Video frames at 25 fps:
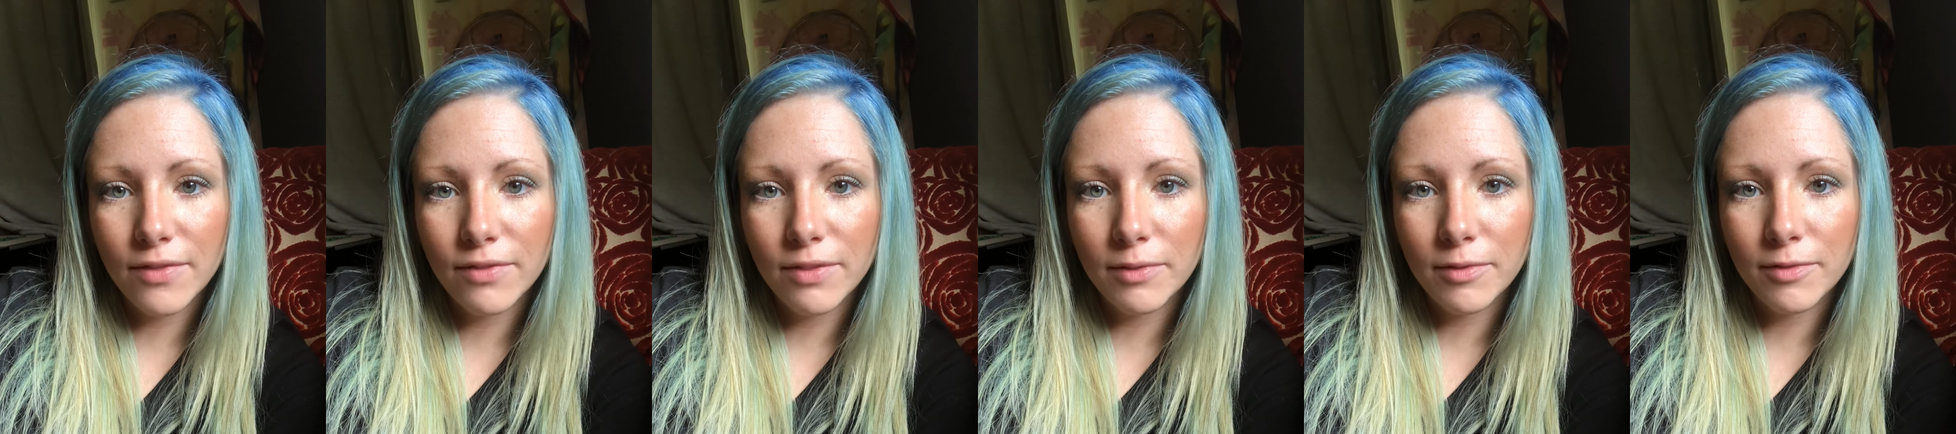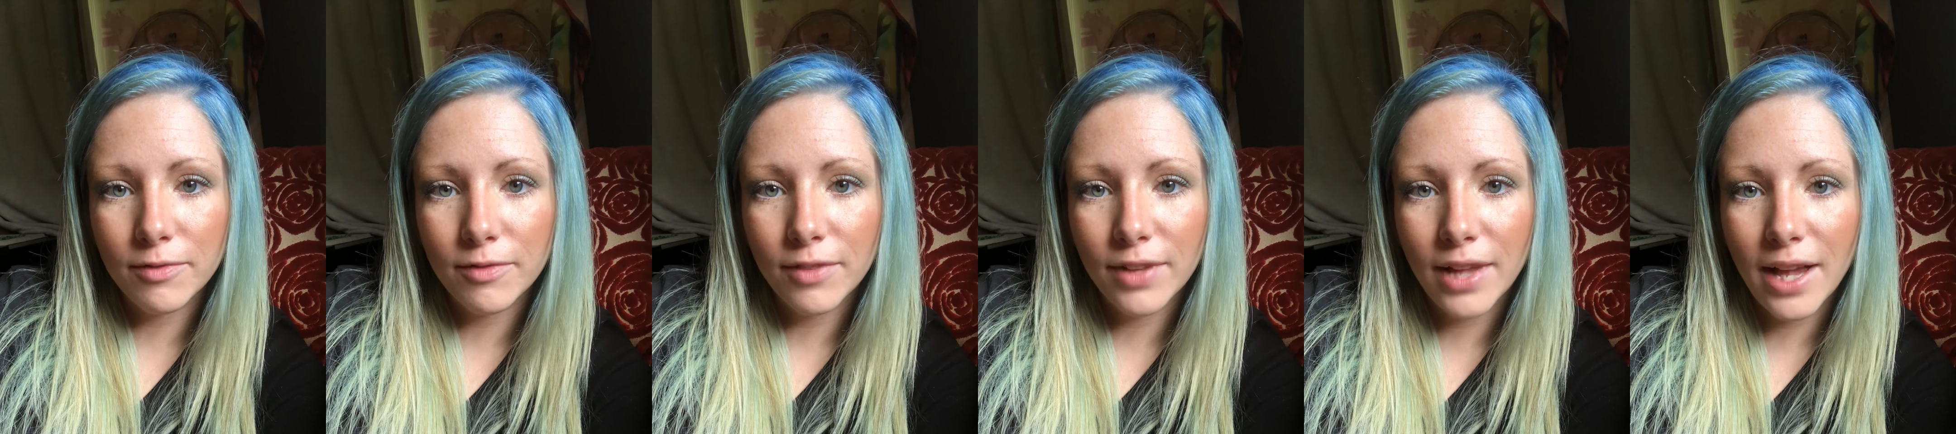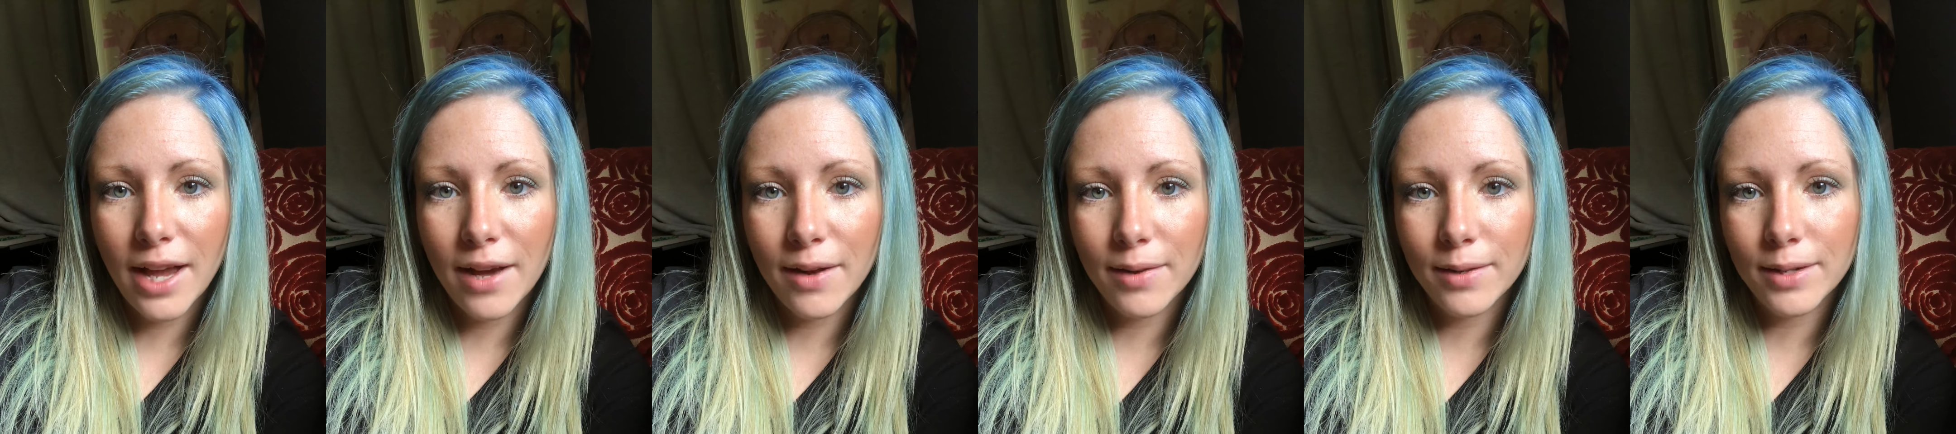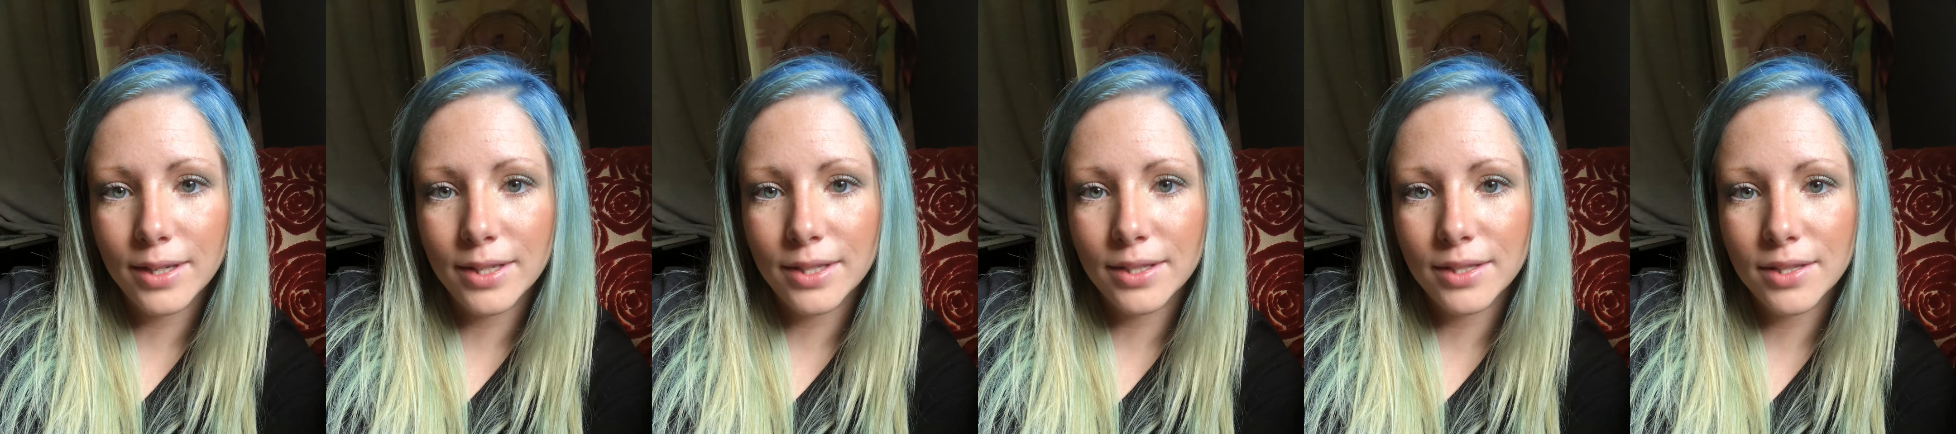from
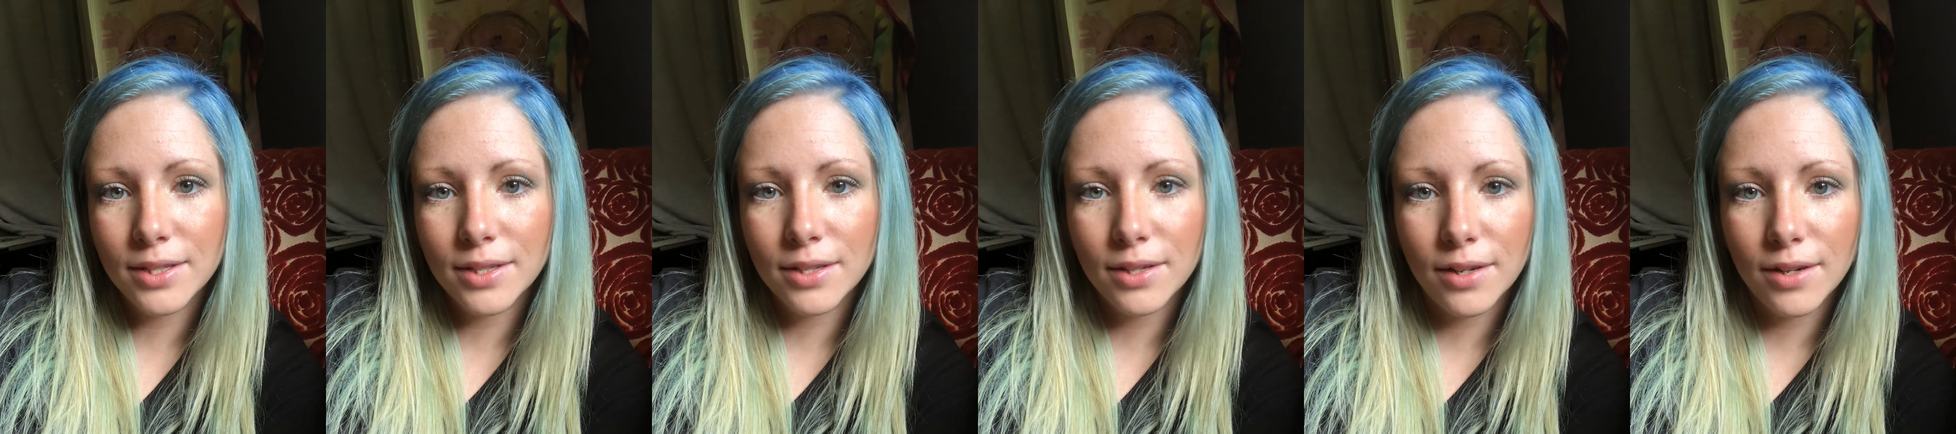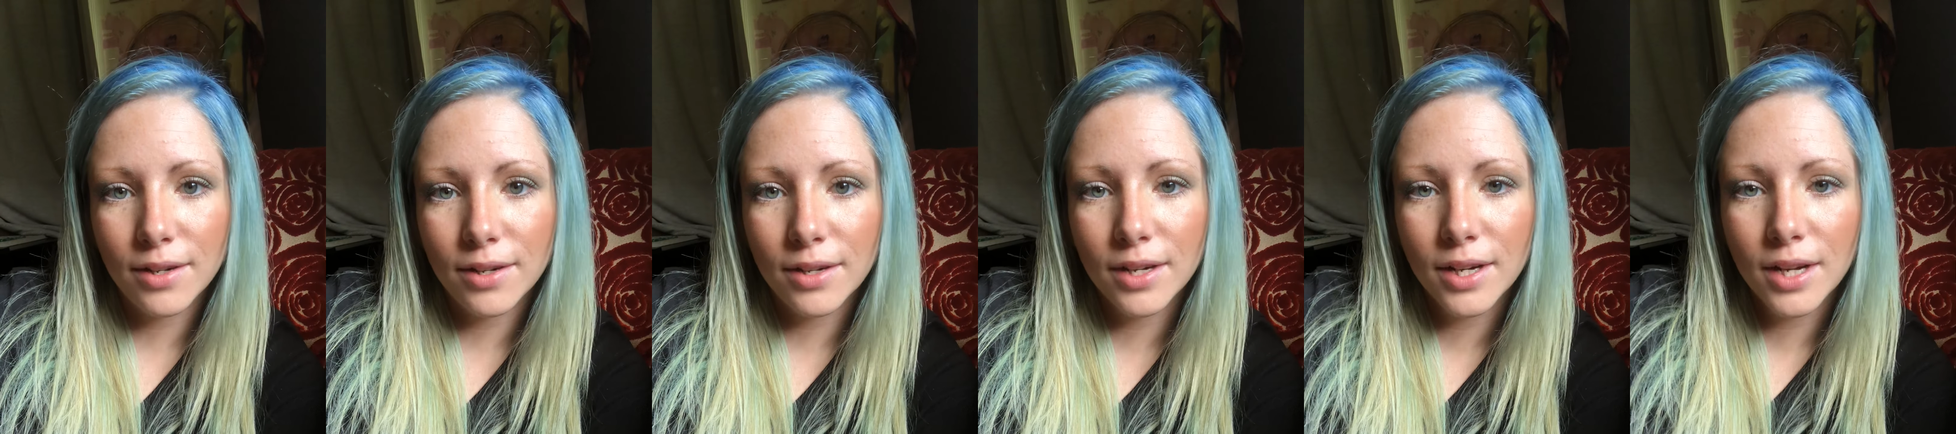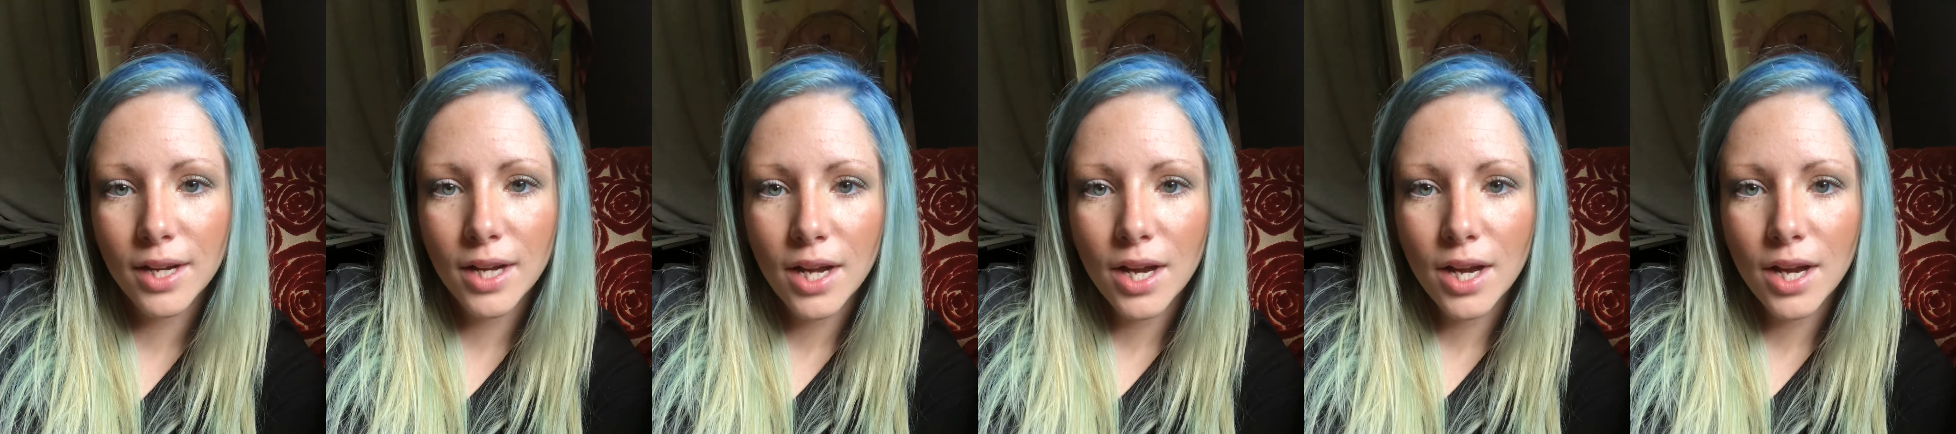flowers, or